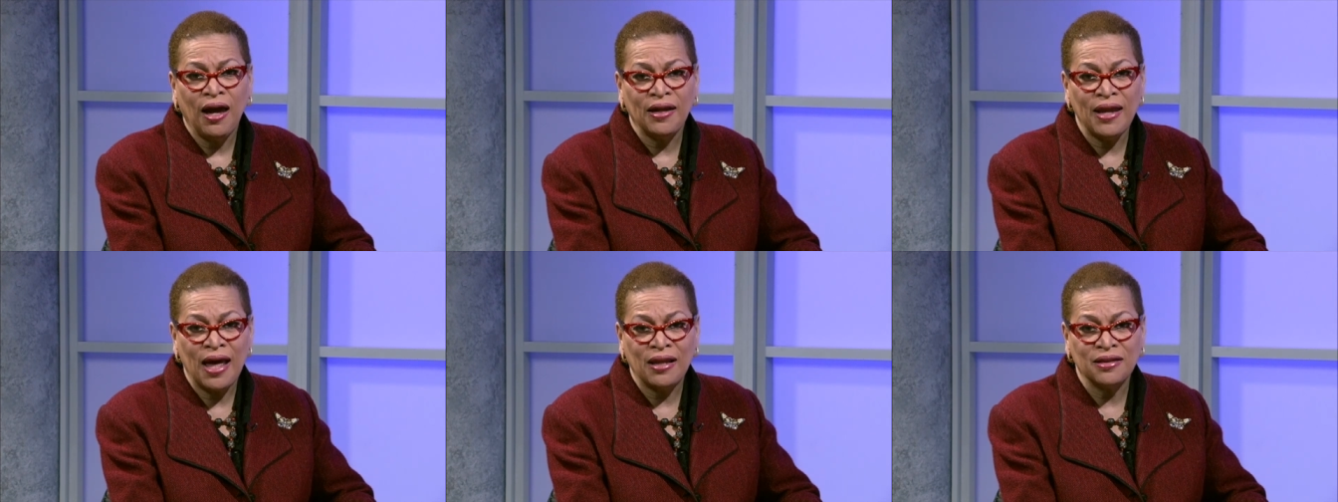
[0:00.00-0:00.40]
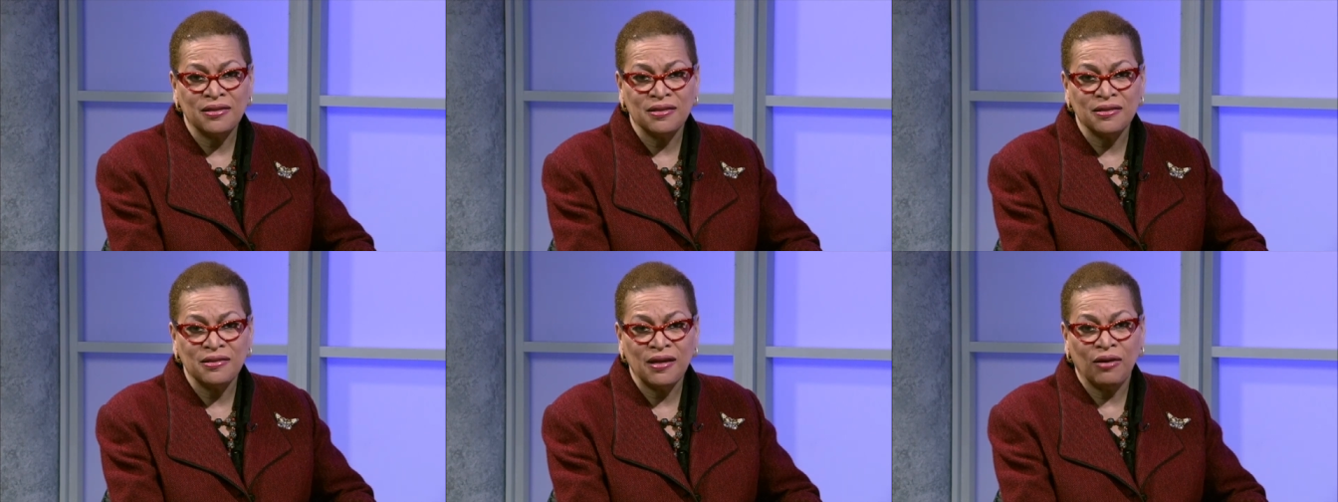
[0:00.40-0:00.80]

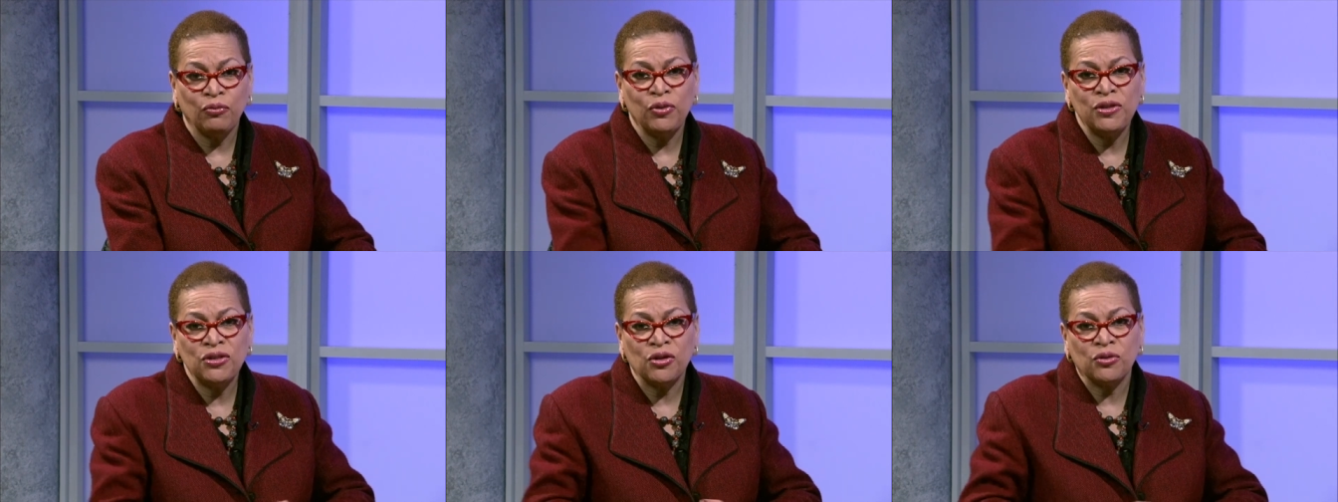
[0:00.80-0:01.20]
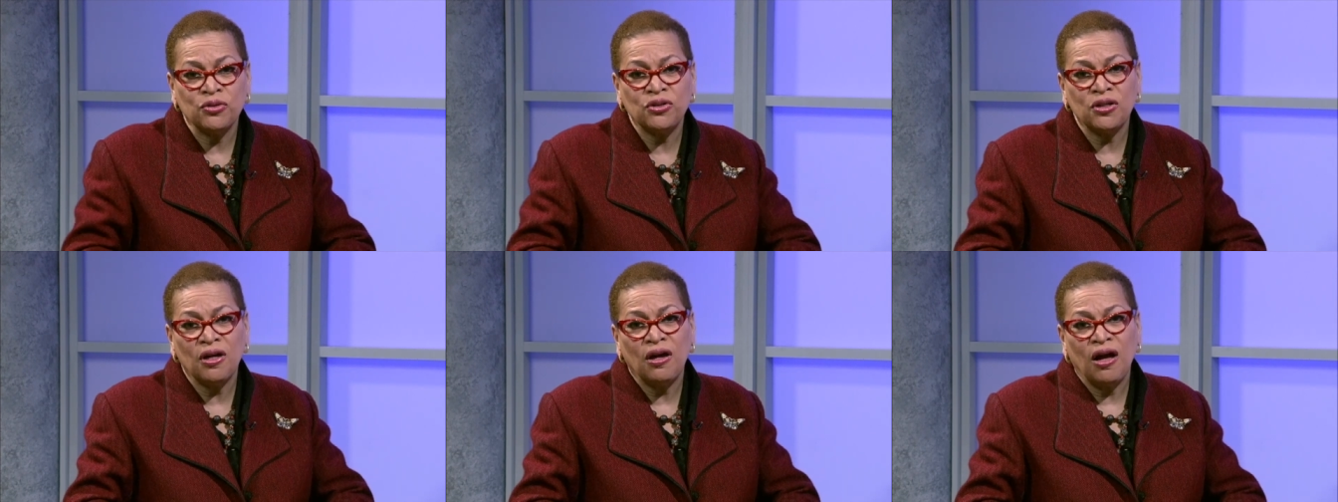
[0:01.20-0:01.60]
Analysis, and
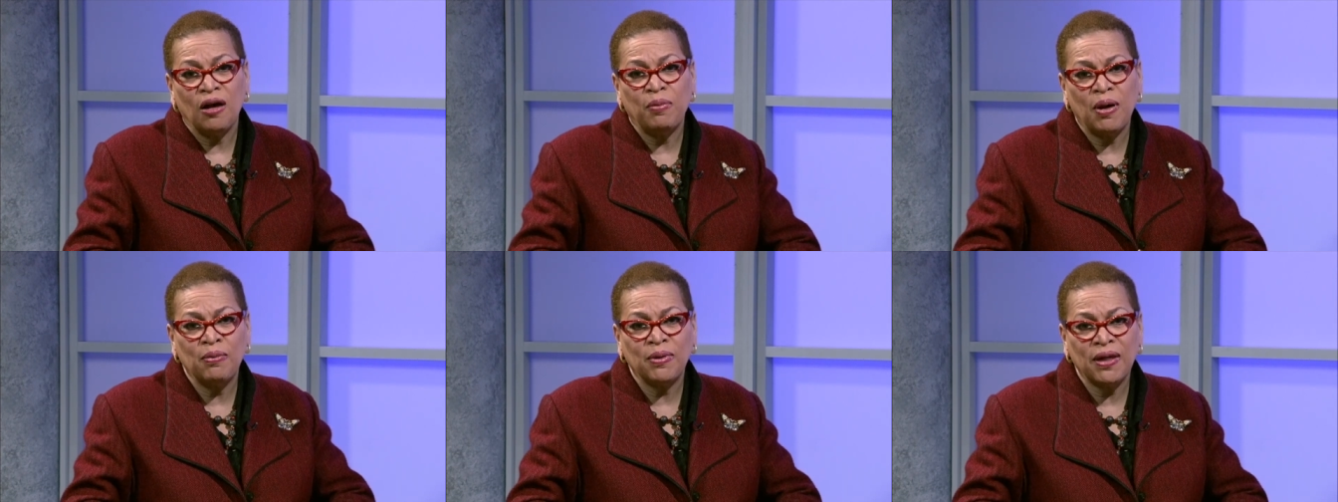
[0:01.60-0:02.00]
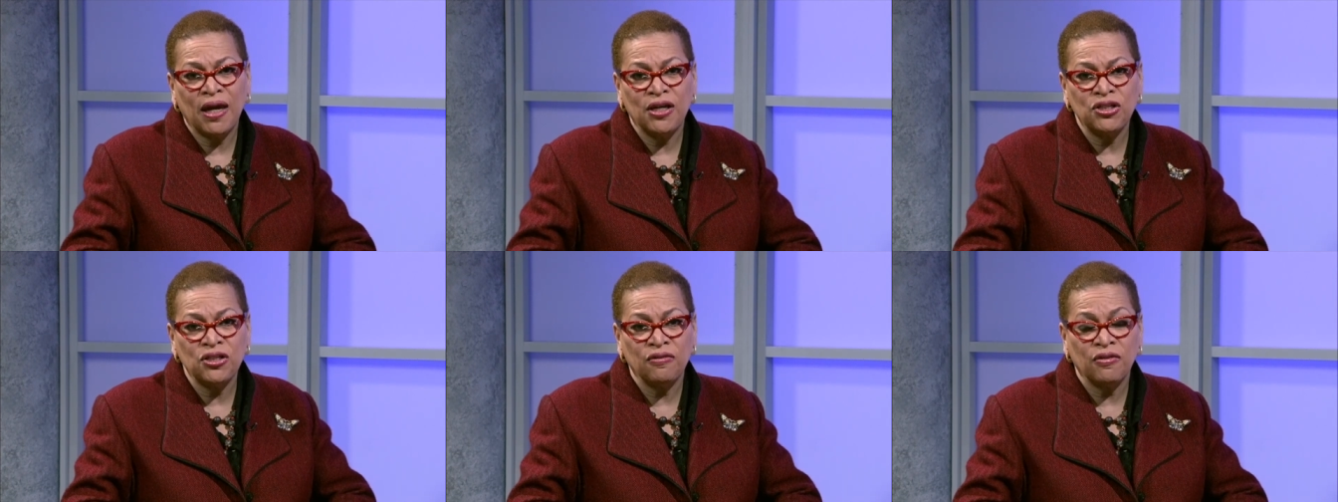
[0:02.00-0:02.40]
Research, a
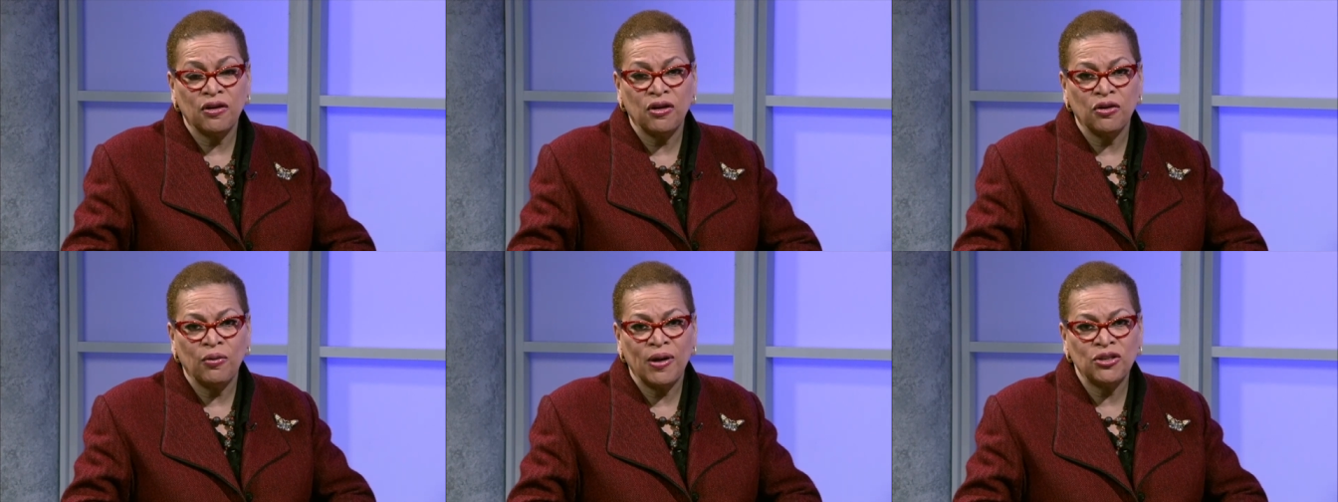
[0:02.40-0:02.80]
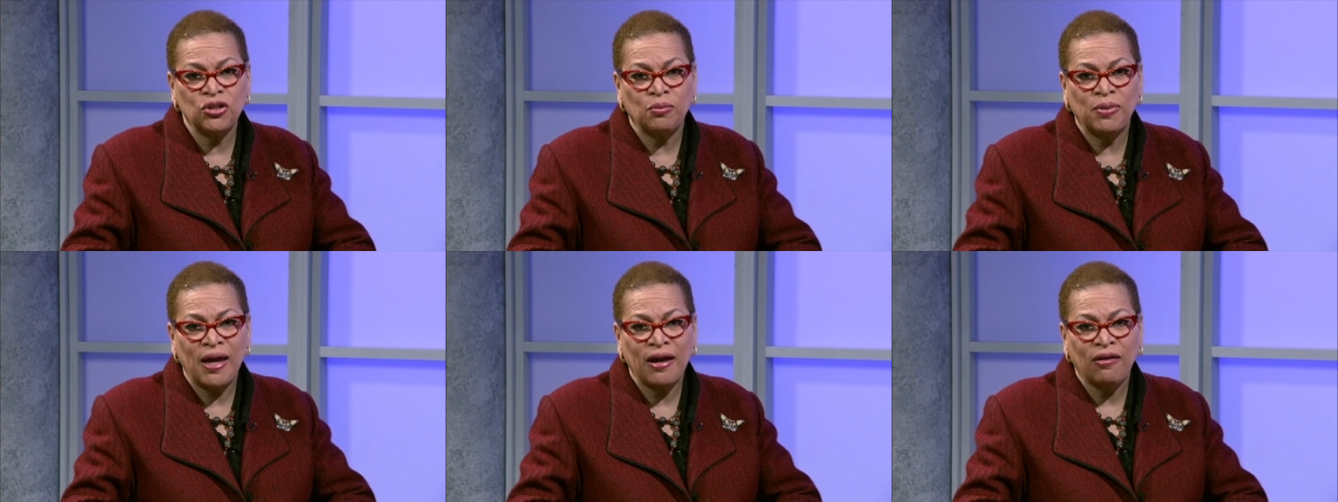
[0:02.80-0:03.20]
publication of the
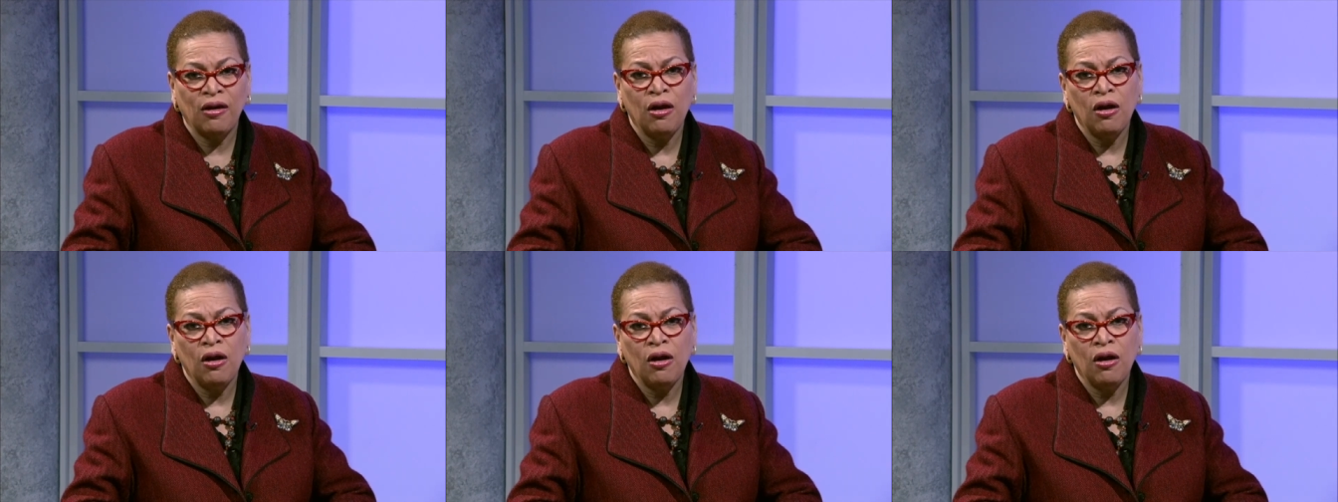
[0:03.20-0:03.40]
Congressional Black